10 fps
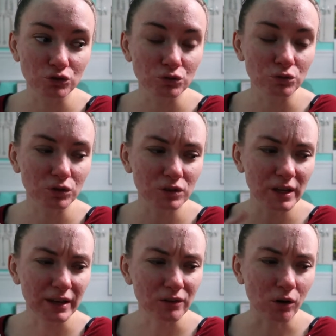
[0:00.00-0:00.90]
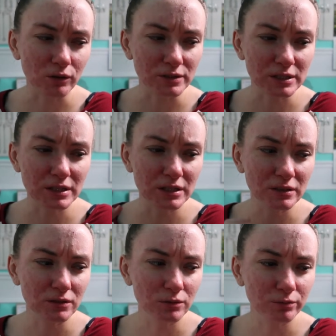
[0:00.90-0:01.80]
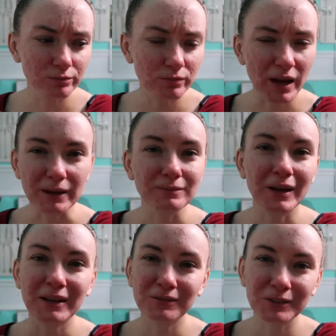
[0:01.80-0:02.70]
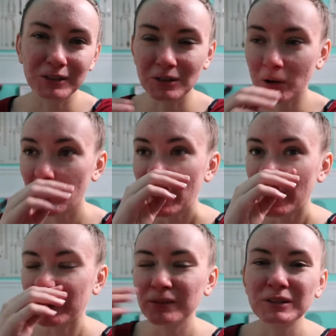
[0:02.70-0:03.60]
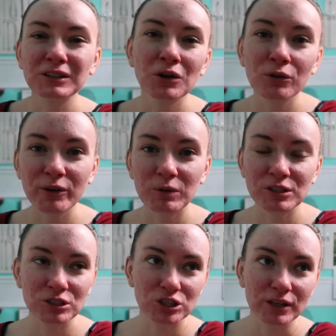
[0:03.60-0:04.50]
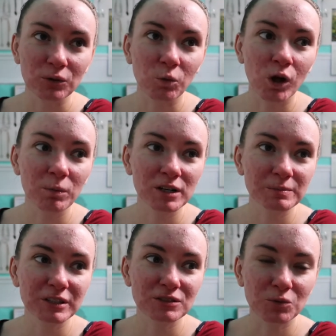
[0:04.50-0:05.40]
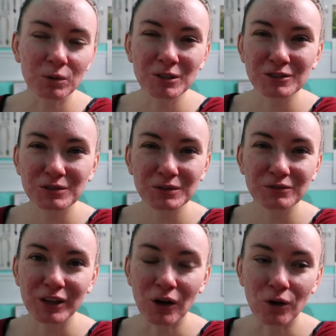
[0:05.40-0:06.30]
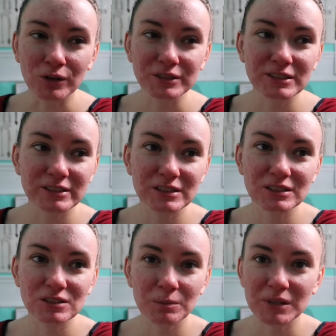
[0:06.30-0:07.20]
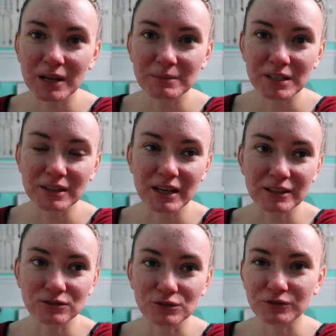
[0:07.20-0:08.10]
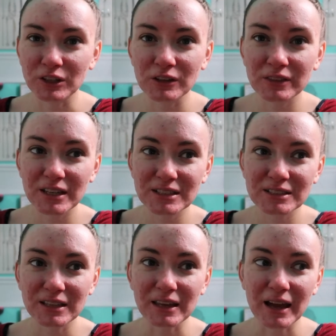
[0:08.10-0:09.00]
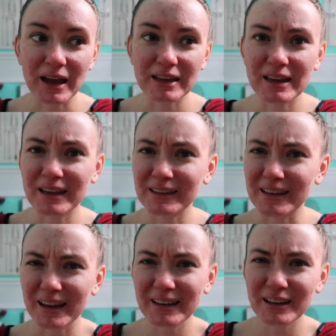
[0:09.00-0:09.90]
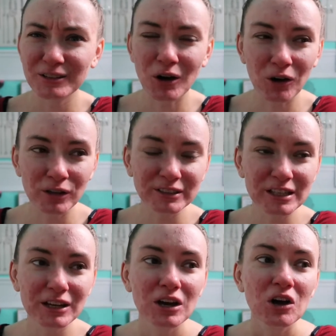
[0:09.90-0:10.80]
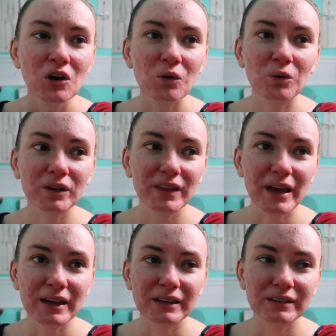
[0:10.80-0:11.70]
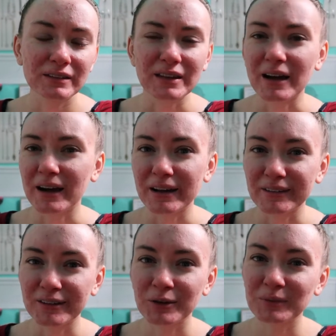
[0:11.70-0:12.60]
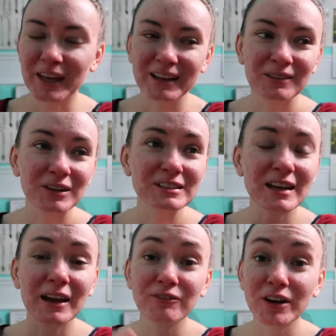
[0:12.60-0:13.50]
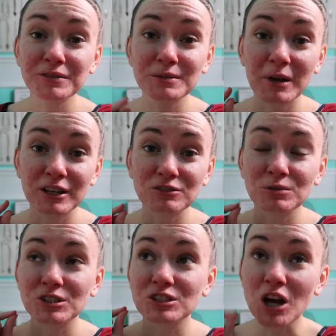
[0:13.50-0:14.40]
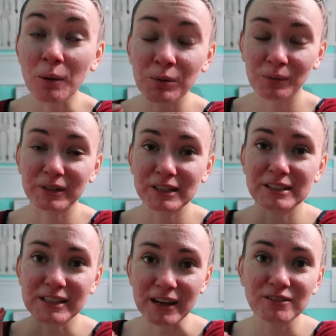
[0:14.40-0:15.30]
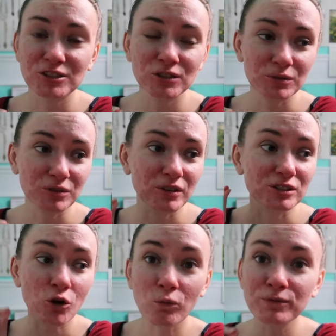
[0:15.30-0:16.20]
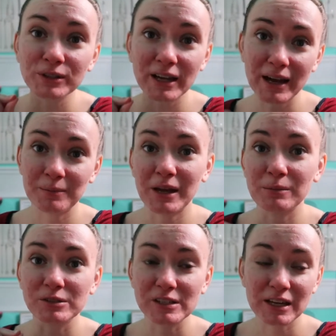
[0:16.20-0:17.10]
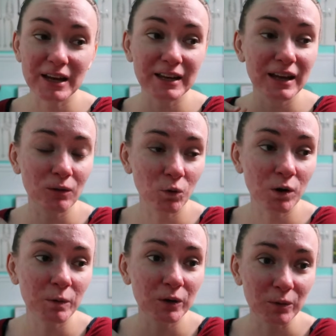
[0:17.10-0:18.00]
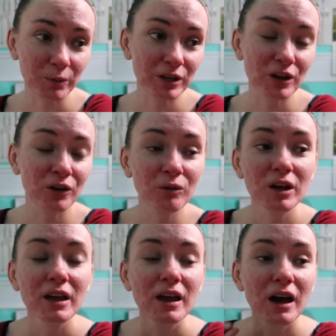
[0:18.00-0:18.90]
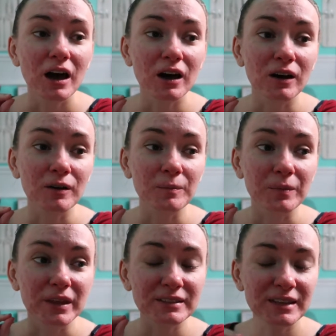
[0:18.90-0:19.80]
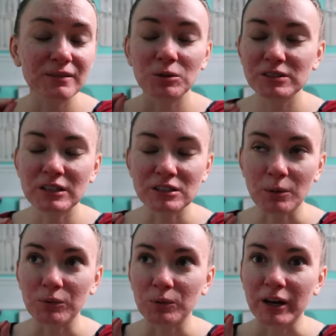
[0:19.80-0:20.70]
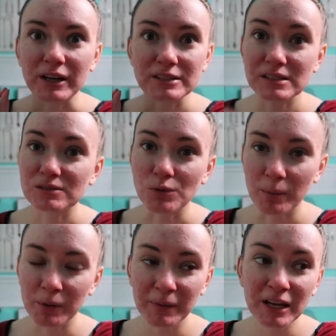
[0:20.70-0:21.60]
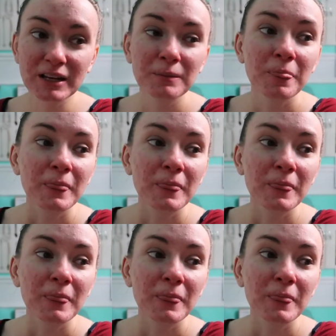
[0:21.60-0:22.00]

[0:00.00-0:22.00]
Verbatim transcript: Jewel and Aldi. I don't really know. I don't really know if I want to share Walmart, because Walmart's sort of like Aldi. It's just sometimes like the extra fill-in things that like I can't get at Aldi, or like, yeah, I don't know. Anyways, I found some actual Tupperware, guys. I have to share with you guys. Hopefully I'm able to get it at Walmart when we go. It's like, well, it's not Tupperware, I guess. It's Rubbermaid.